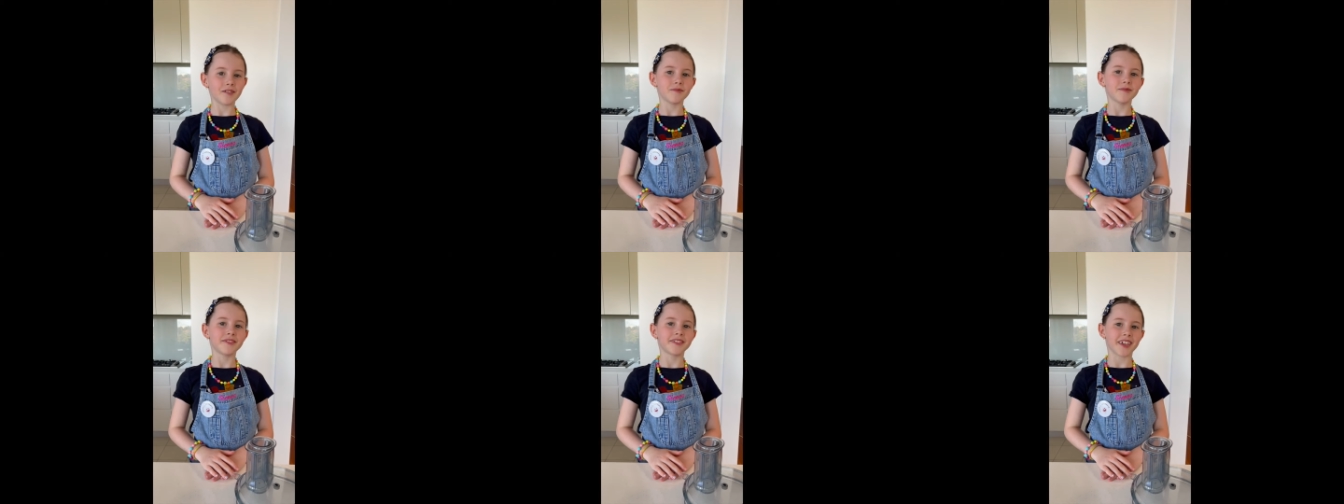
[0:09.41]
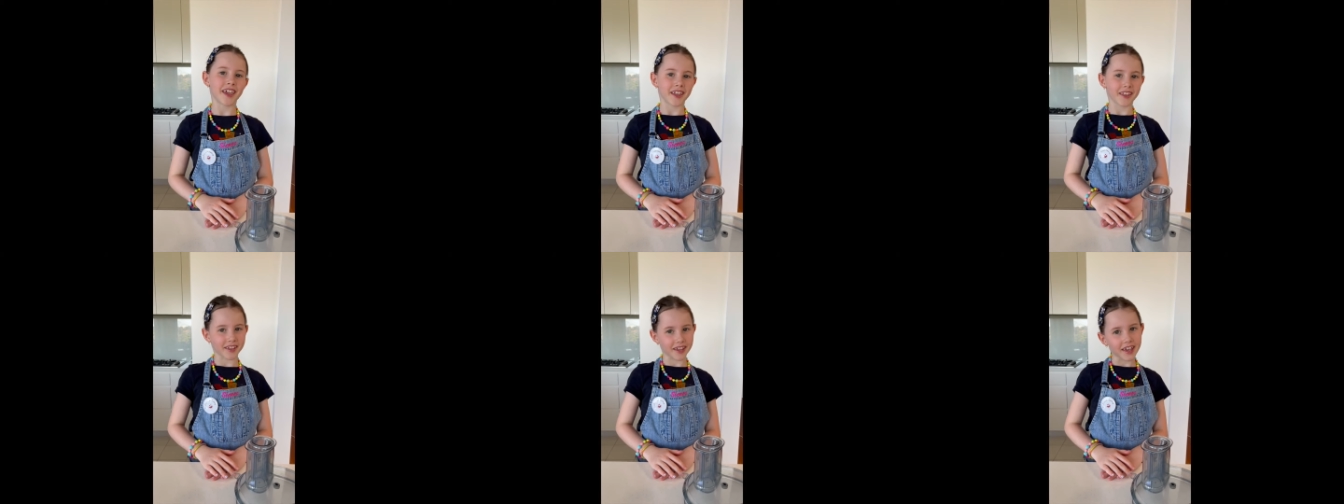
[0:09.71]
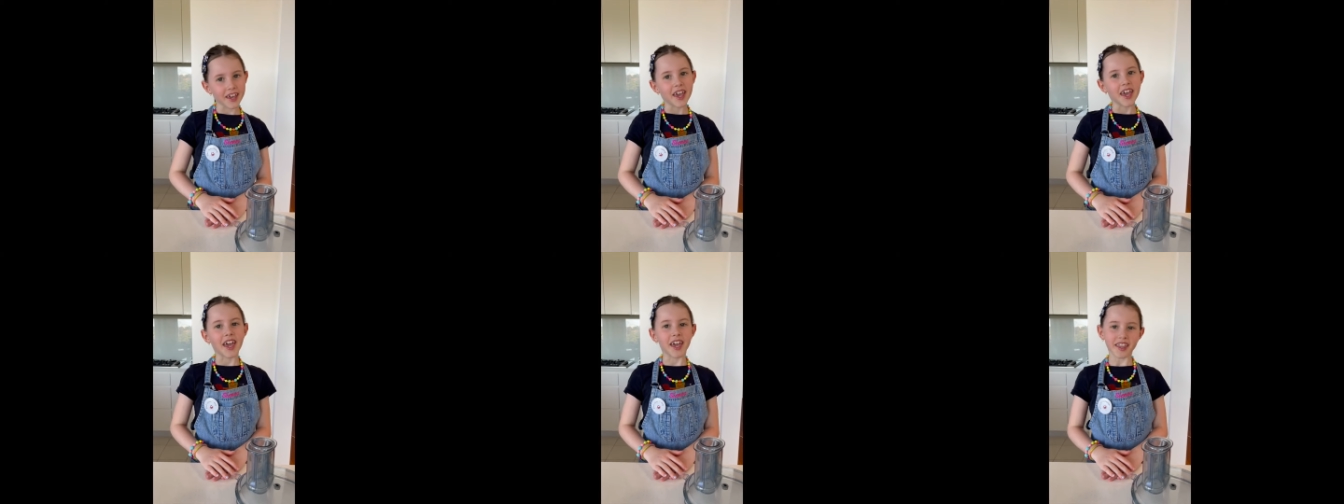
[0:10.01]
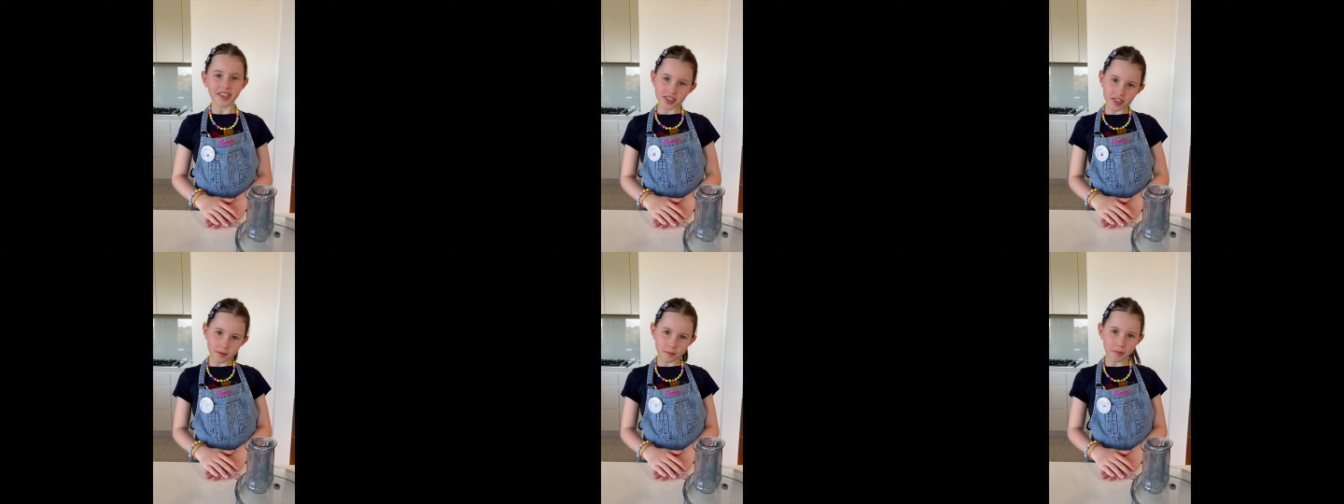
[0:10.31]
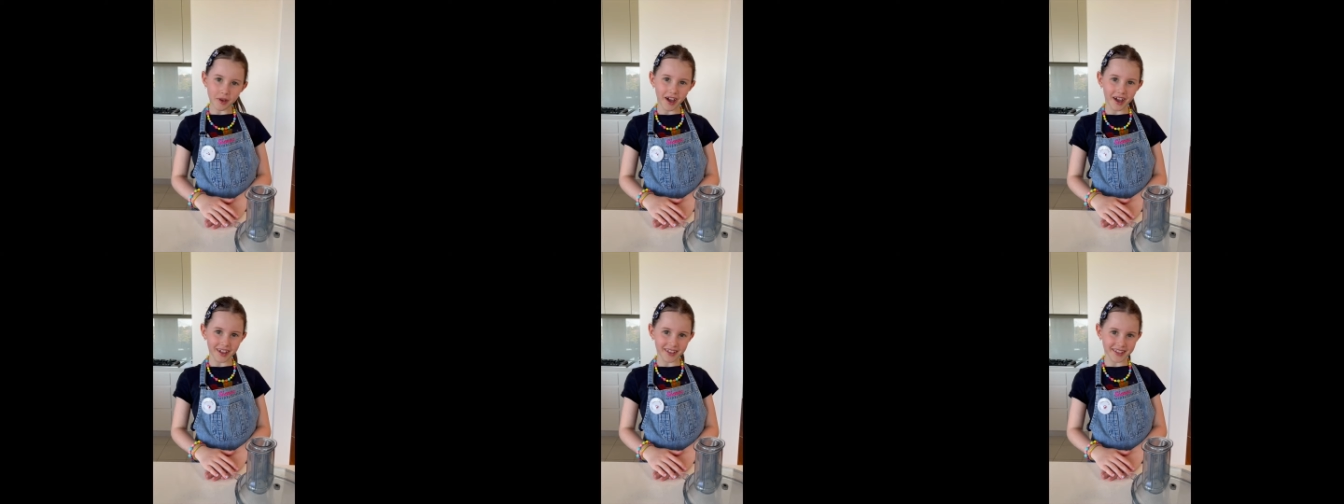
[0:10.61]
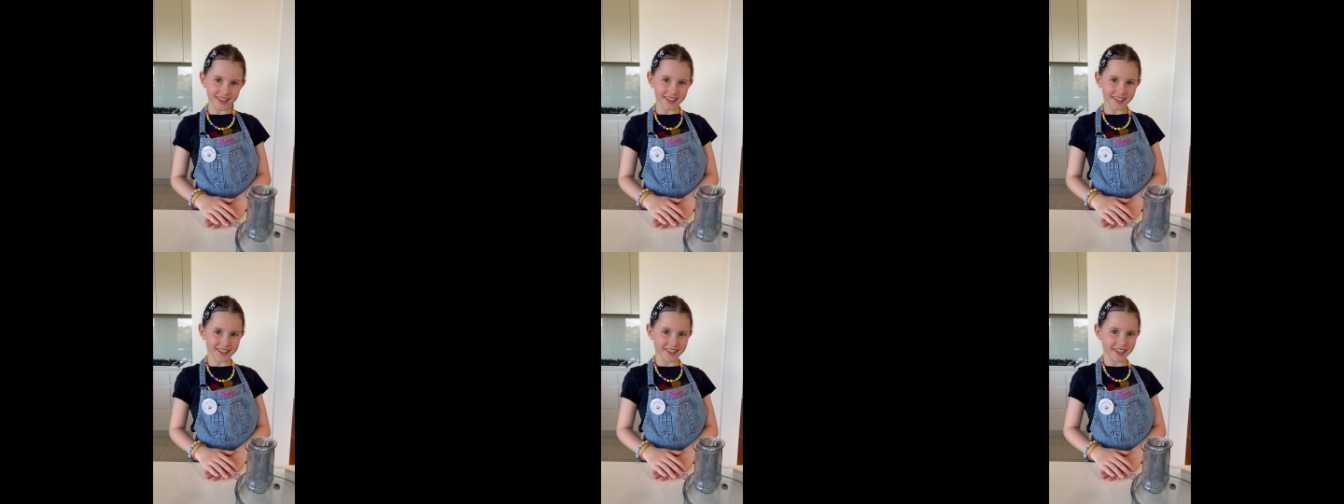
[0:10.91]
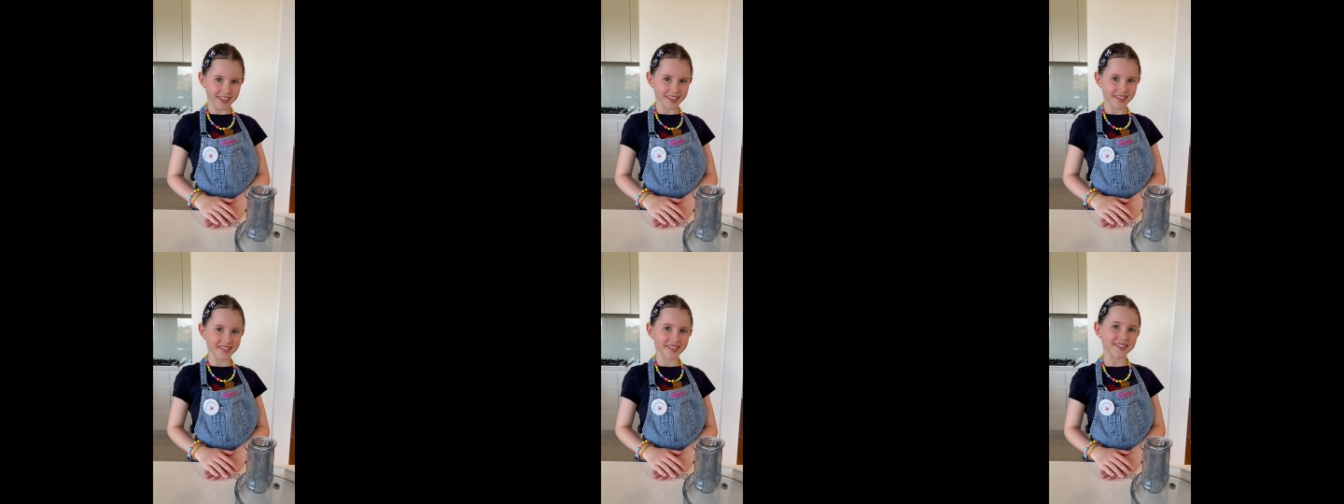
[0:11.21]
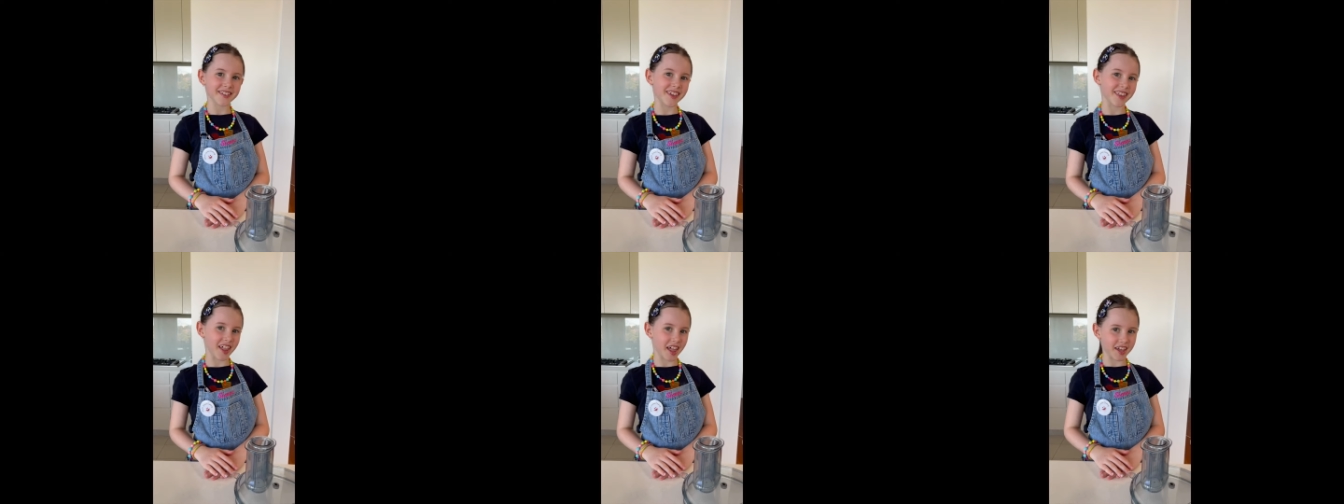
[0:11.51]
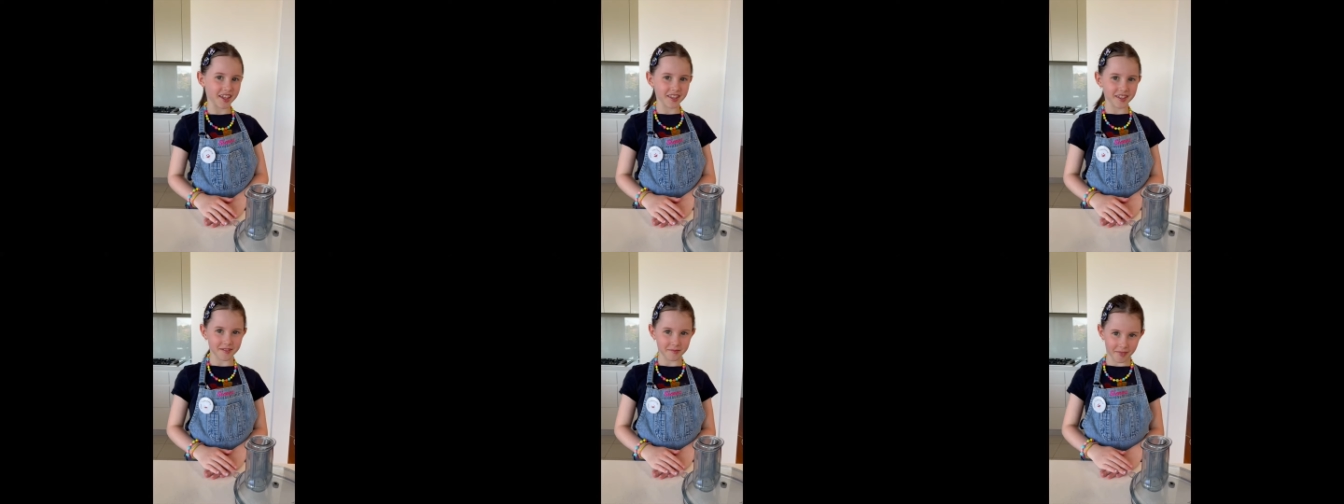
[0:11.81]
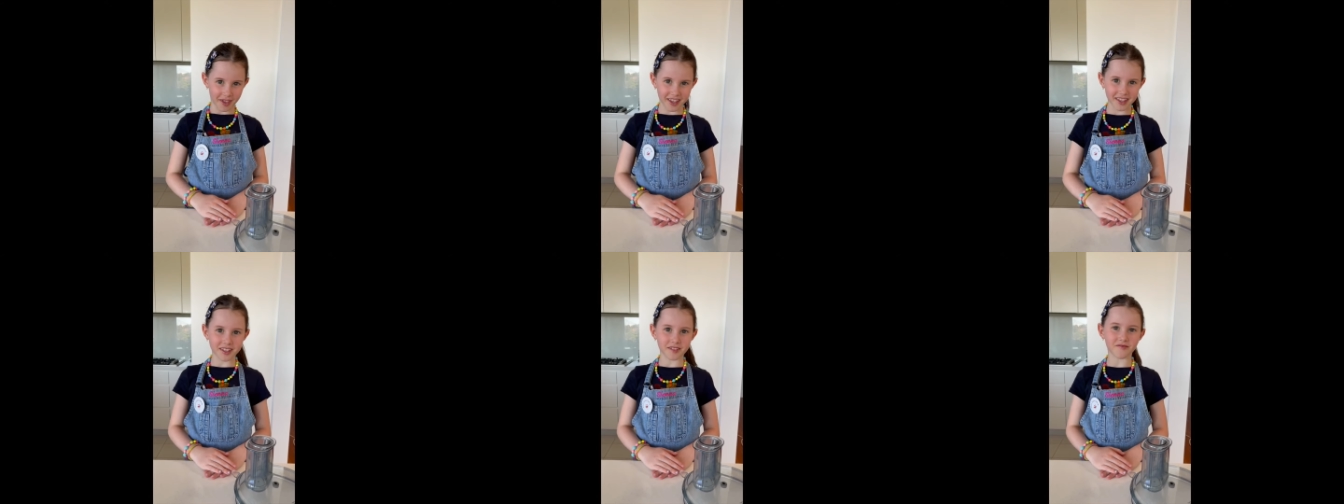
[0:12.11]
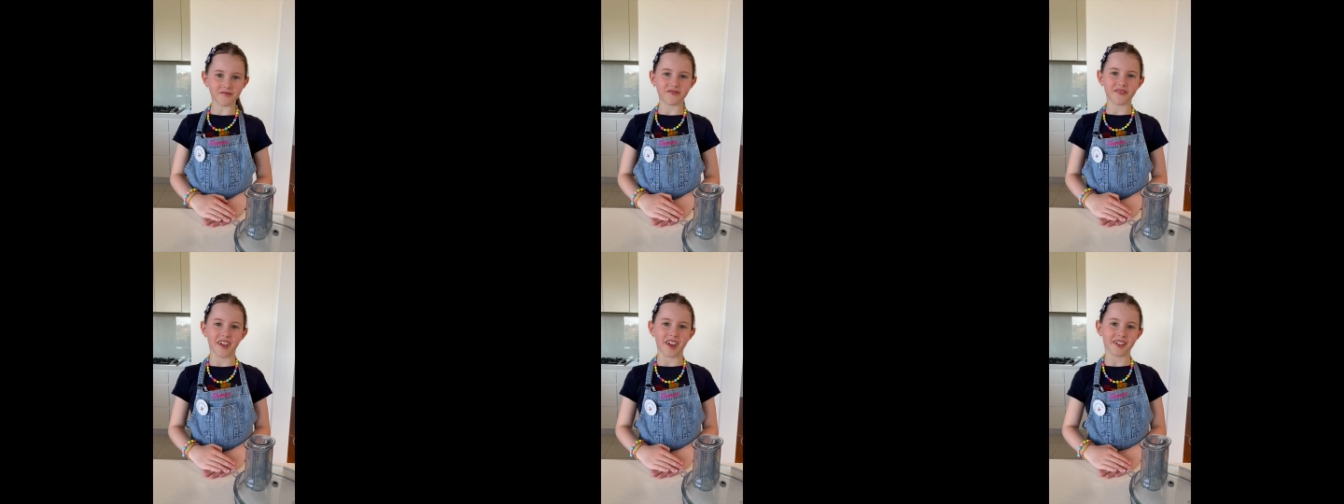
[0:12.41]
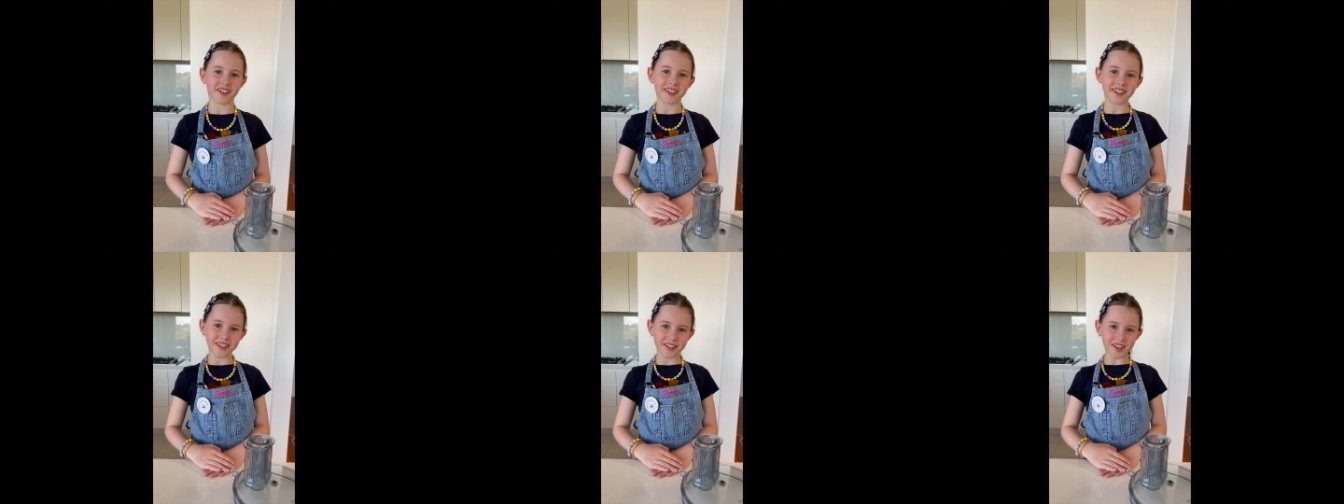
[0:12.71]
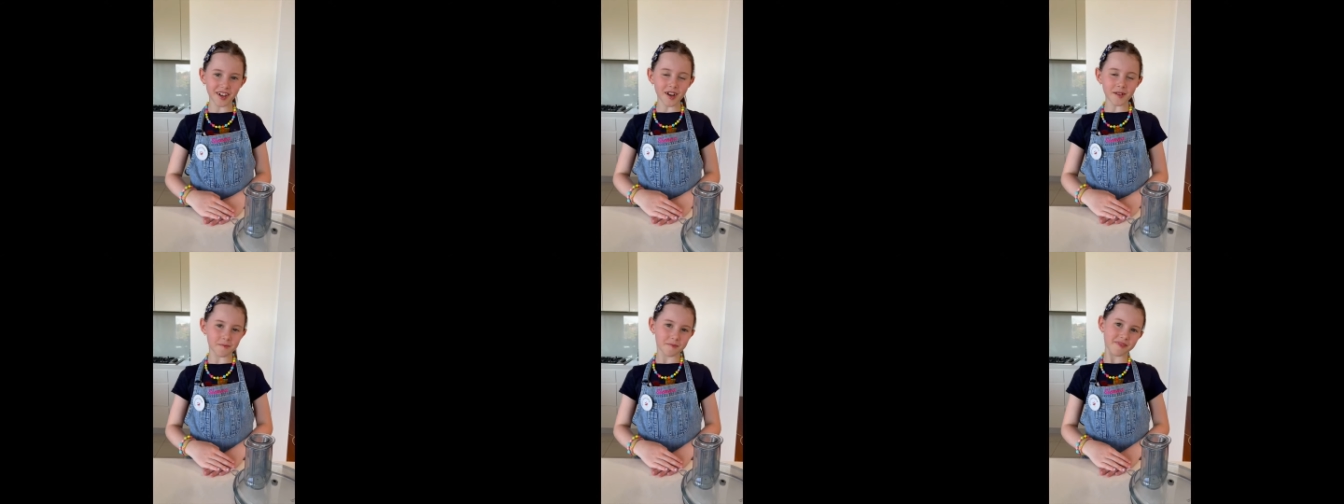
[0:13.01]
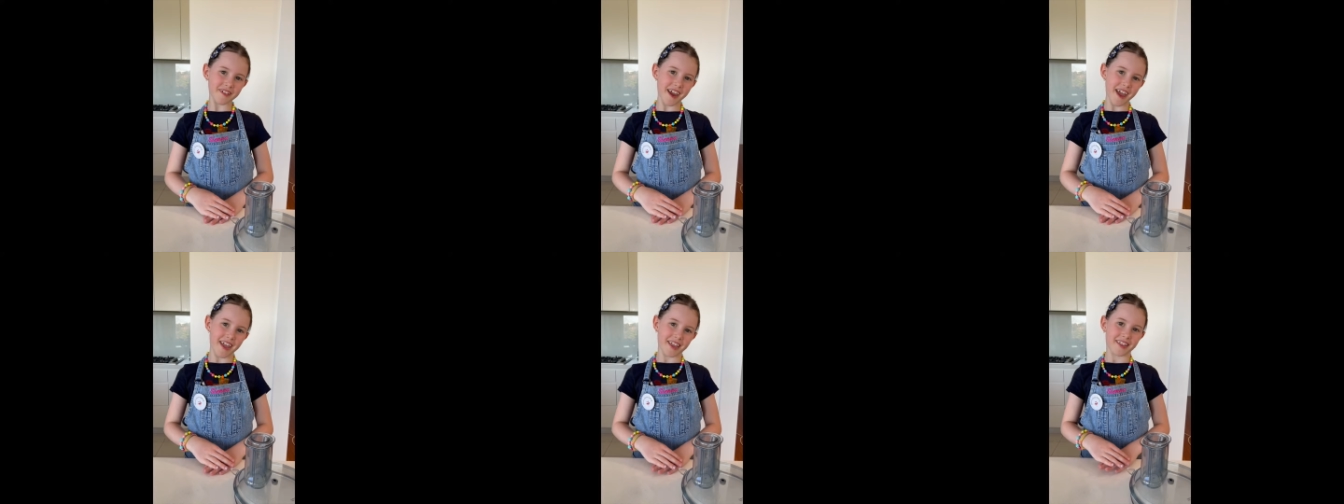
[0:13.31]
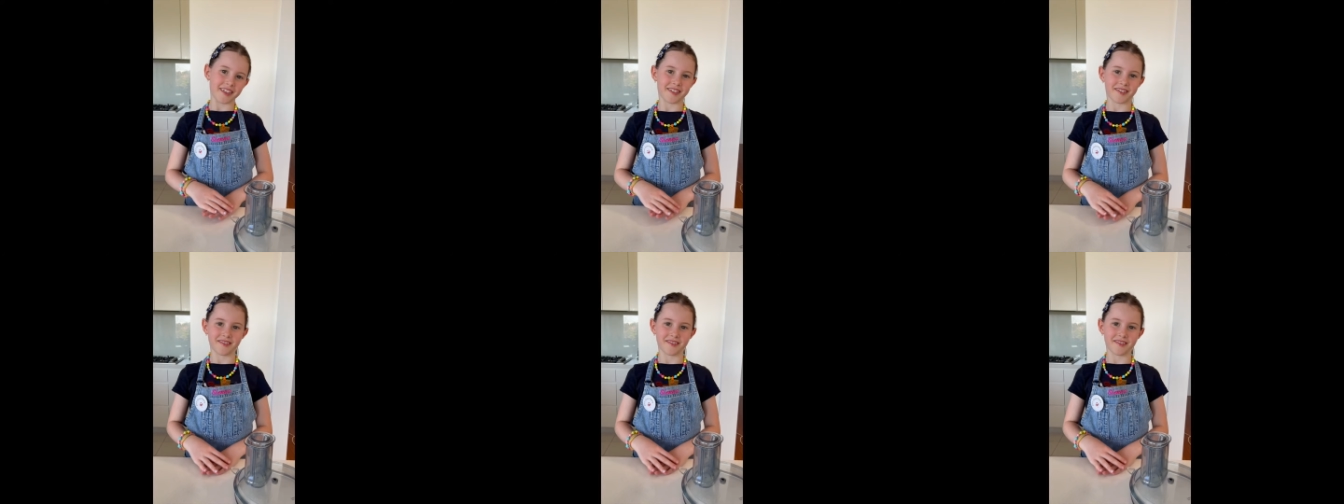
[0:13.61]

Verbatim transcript: understand it. It's the party season, so let's make some fairy shortbread.